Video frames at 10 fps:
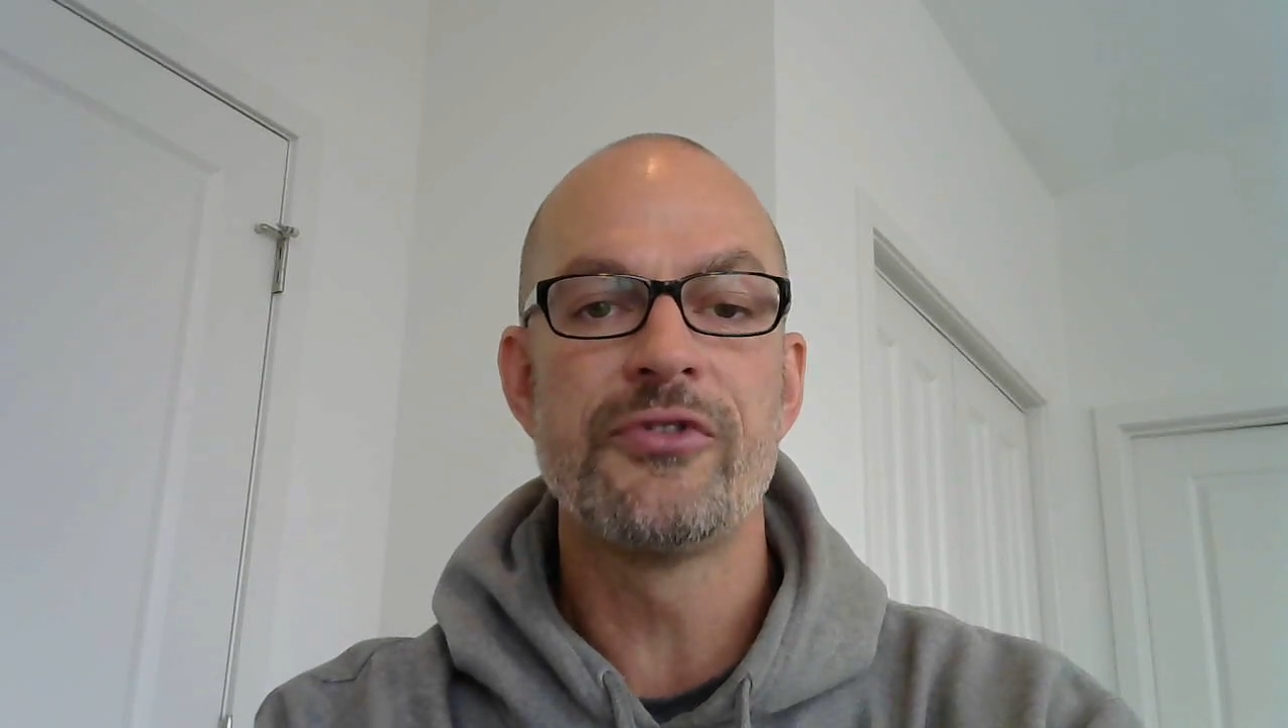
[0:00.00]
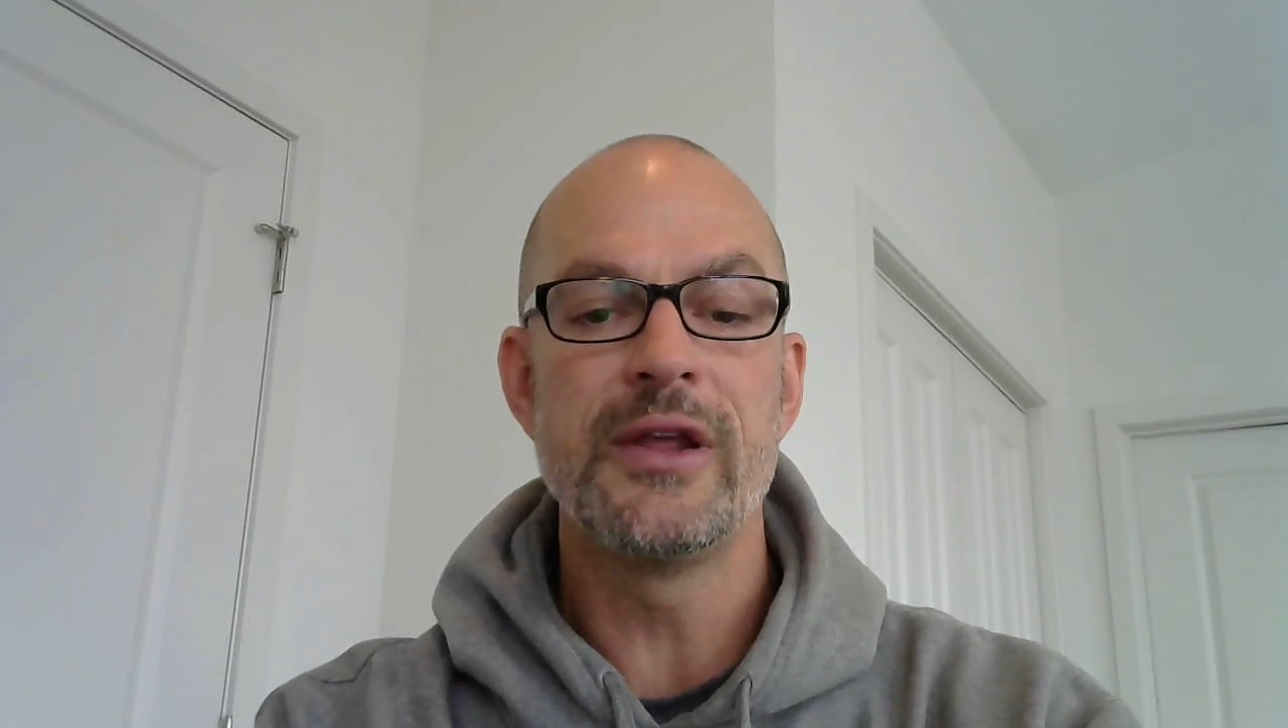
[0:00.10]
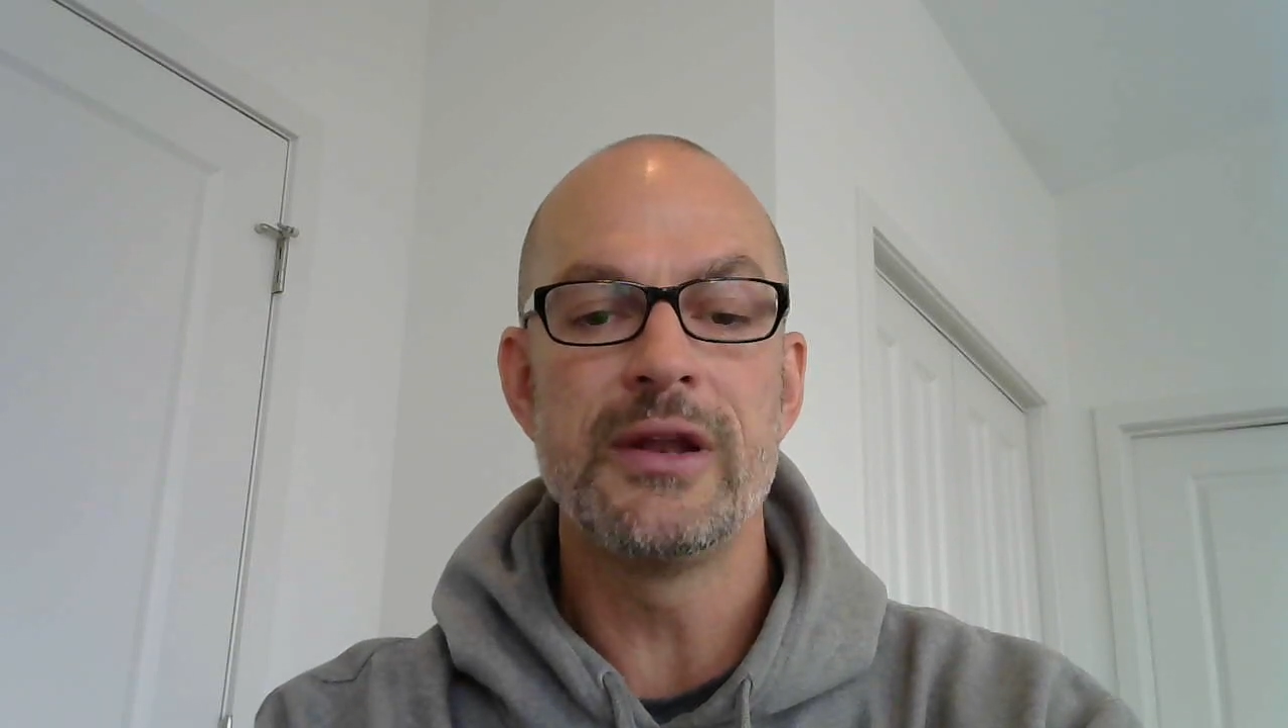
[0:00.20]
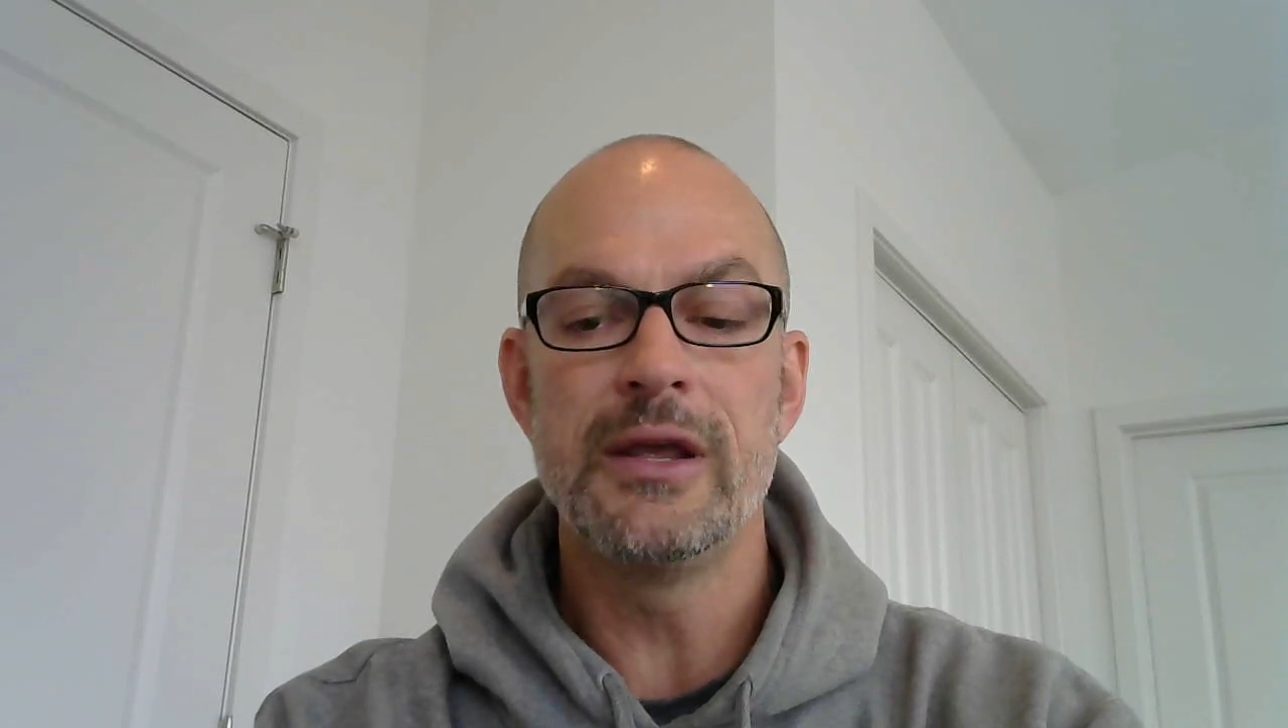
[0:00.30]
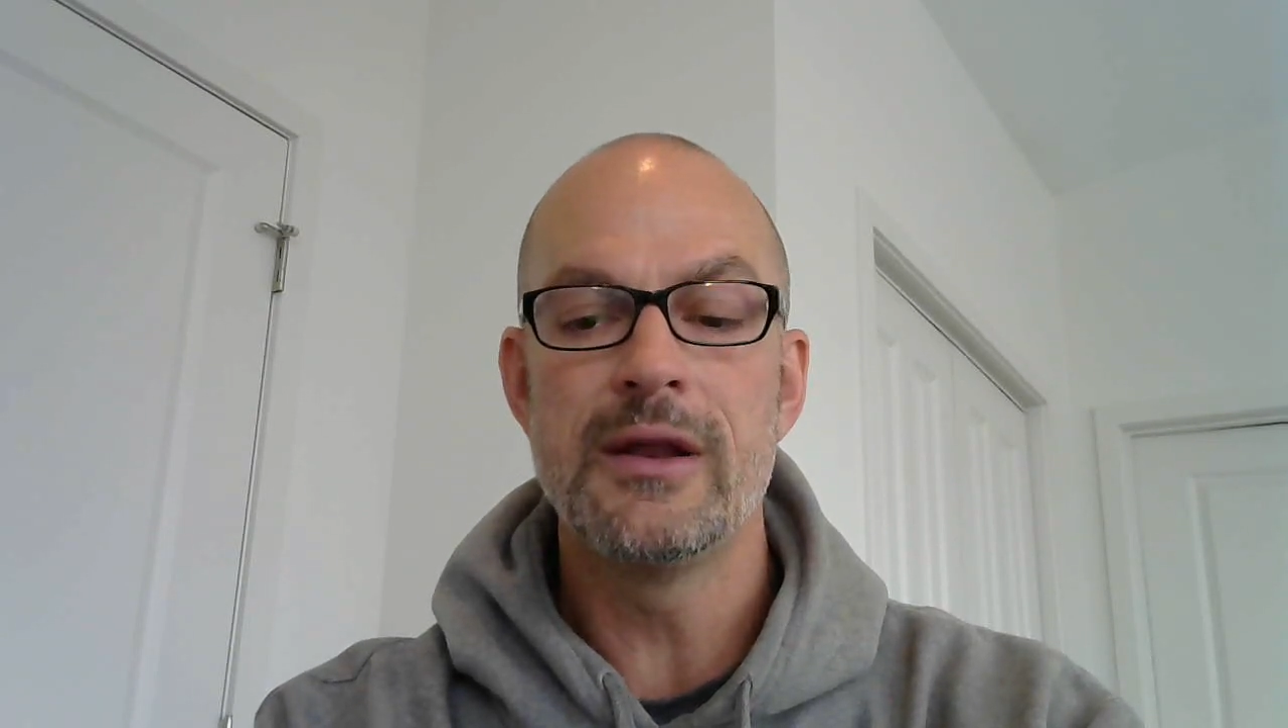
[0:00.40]
they
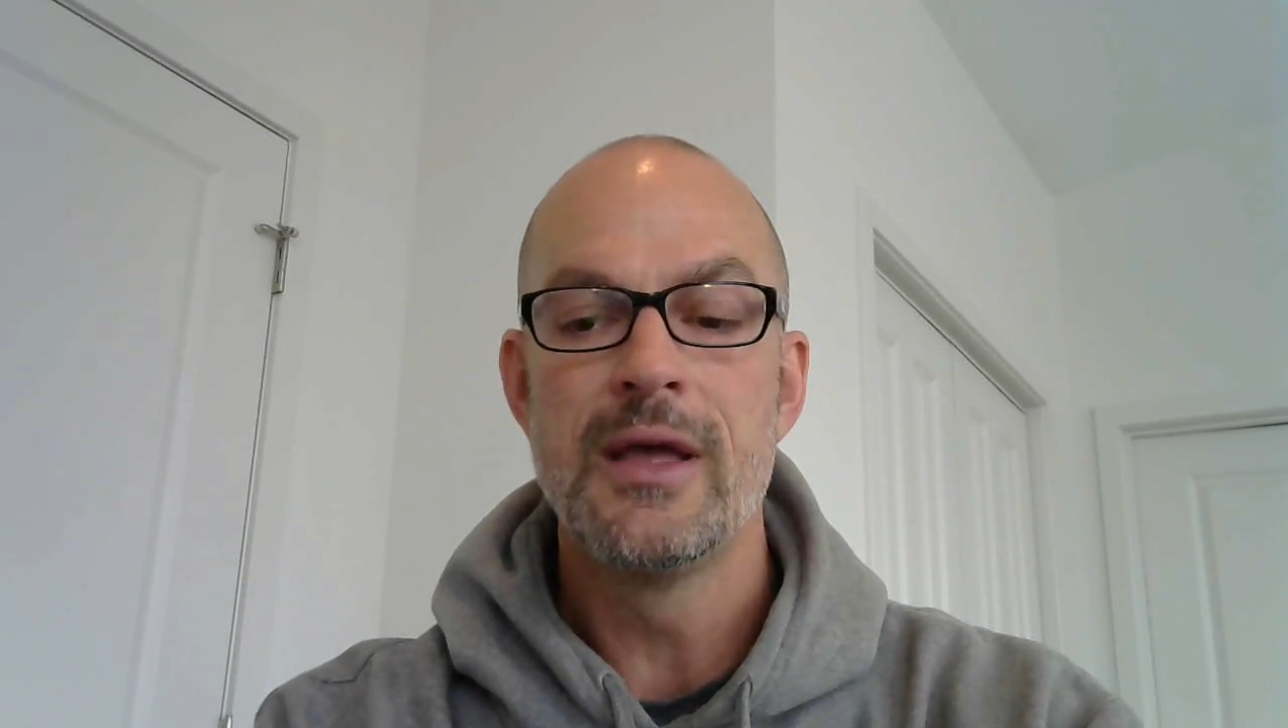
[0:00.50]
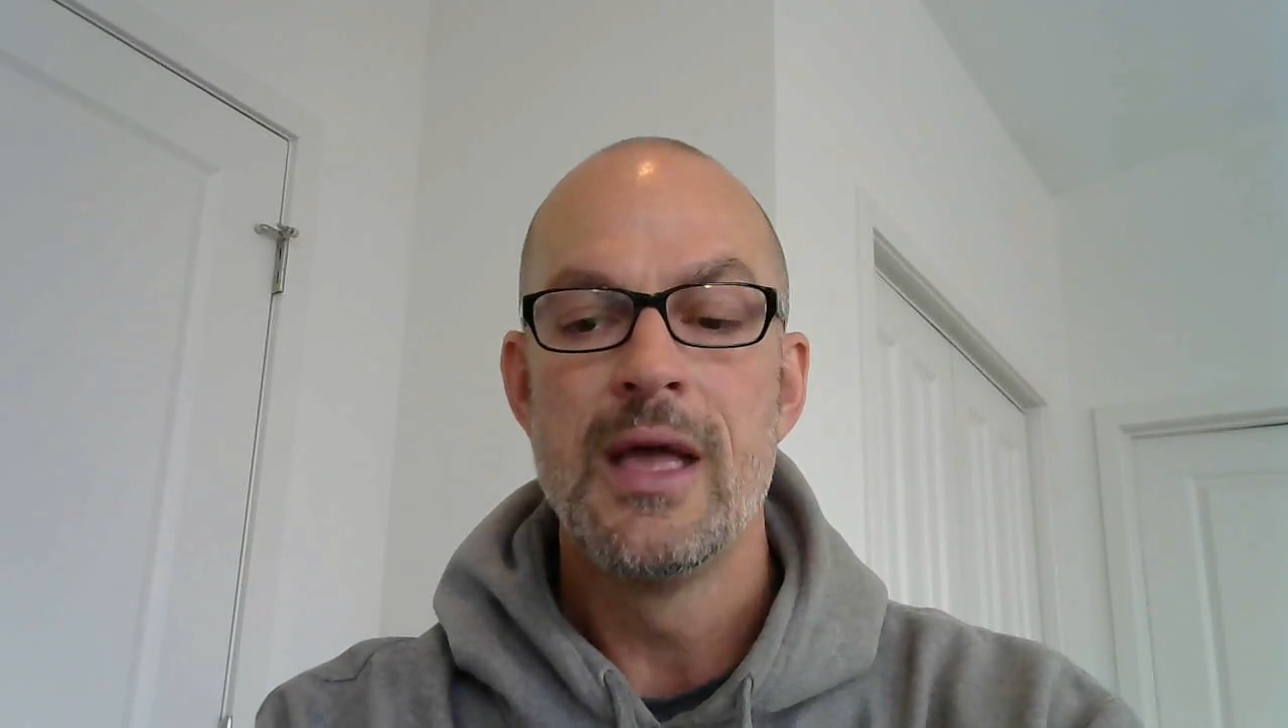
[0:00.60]
need